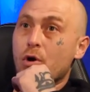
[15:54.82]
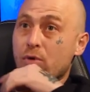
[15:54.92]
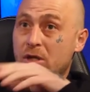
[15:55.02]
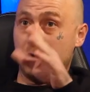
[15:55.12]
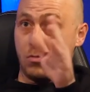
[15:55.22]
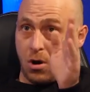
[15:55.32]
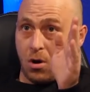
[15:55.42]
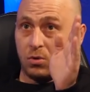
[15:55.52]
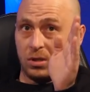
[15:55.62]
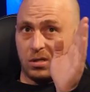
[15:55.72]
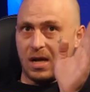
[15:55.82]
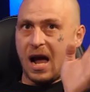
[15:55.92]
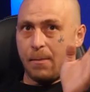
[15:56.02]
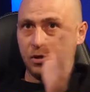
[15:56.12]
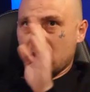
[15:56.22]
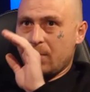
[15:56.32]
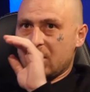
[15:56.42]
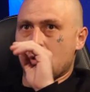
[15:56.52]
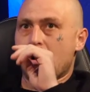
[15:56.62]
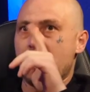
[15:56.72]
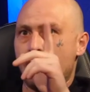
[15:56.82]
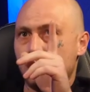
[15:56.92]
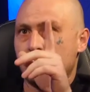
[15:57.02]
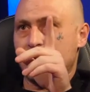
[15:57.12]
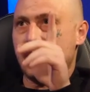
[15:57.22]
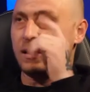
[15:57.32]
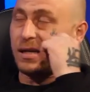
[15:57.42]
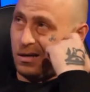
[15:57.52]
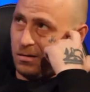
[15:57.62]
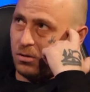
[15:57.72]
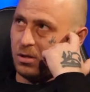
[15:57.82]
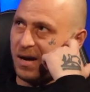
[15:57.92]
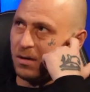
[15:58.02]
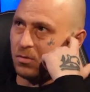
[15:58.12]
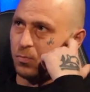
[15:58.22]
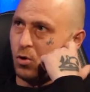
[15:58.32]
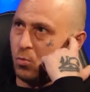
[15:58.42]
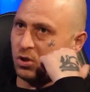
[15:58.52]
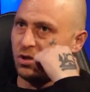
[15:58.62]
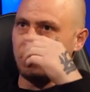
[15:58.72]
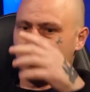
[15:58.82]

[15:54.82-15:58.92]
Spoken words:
Originally, up until I met Sky, I was going to the battles by myself.